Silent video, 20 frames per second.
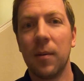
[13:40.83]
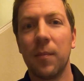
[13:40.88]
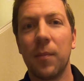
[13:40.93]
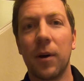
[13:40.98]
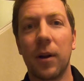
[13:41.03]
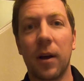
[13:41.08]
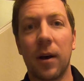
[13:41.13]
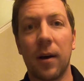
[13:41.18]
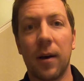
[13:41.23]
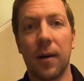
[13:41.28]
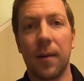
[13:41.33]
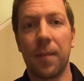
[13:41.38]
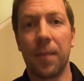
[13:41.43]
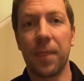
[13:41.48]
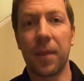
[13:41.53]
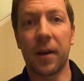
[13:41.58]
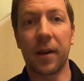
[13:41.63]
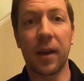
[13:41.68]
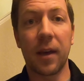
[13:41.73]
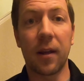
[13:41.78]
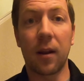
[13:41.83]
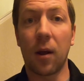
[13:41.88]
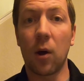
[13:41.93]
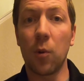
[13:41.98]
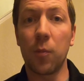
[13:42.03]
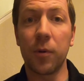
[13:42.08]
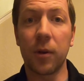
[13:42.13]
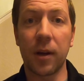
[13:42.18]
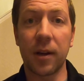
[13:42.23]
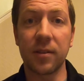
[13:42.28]
But again, I
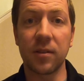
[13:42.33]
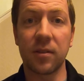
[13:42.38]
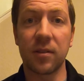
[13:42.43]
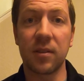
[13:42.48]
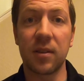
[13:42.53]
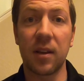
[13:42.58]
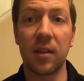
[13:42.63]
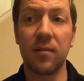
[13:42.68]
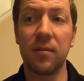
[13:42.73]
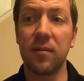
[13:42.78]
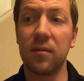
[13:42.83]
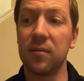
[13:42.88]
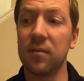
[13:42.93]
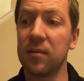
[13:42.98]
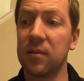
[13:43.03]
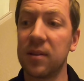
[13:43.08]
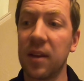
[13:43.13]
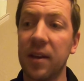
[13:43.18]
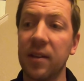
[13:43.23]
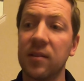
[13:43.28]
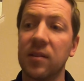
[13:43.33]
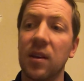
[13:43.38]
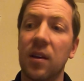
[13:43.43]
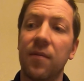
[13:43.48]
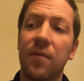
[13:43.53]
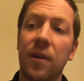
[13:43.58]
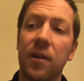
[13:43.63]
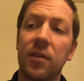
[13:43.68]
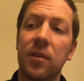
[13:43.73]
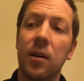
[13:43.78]
hope you guys are staying
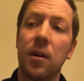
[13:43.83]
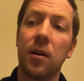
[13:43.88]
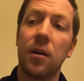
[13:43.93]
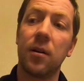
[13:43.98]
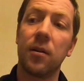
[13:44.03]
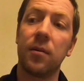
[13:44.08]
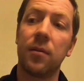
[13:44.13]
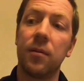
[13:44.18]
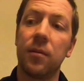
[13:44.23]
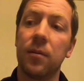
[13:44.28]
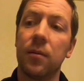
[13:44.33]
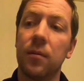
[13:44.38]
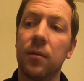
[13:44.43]
safe out there.